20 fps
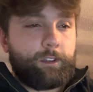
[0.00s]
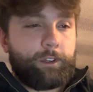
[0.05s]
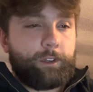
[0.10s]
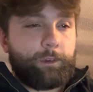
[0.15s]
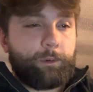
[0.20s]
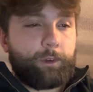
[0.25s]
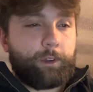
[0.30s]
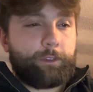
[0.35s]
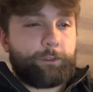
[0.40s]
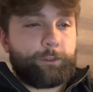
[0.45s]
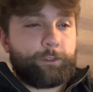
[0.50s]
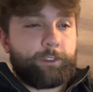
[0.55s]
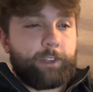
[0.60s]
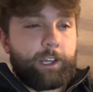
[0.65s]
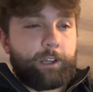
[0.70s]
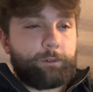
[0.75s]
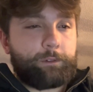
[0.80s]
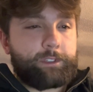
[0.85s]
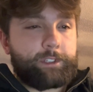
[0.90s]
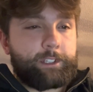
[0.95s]
Whether
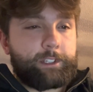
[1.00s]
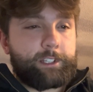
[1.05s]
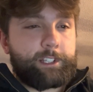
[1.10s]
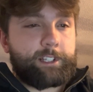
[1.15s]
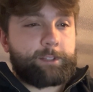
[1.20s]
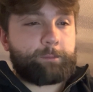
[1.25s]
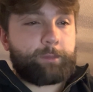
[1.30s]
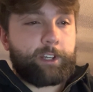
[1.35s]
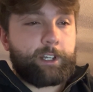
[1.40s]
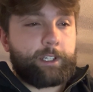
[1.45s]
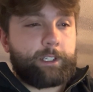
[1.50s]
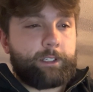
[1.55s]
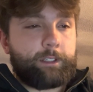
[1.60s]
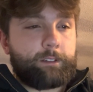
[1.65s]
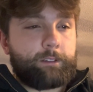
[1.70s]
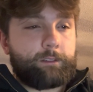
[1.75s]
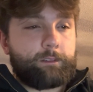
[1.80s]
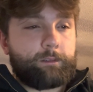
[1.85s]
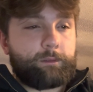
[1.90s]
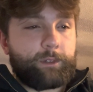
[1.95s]
that was in spite,
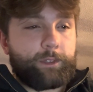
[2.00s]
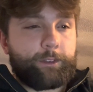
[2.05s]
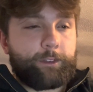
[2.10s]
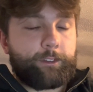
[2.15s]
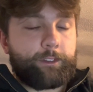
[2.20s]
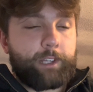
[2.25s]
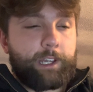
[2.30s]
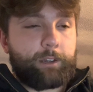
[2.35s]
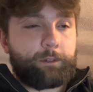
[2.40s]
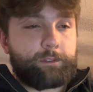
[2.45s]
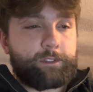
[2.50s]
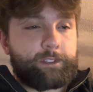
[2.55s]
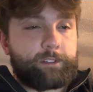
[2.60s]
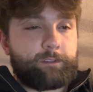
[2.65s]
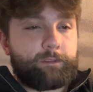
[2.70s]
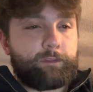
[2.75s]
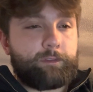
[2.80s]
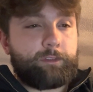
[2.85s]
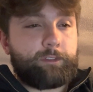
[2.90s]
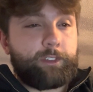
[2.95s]
whether that was in
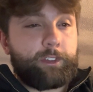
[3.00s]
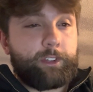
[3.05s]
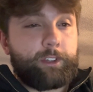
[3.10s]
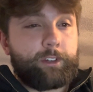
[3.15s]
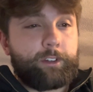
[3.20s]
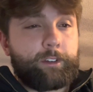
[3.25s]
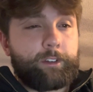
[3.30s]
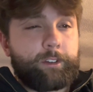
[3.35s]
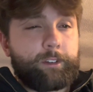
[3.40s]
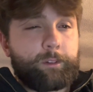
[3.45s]
fear,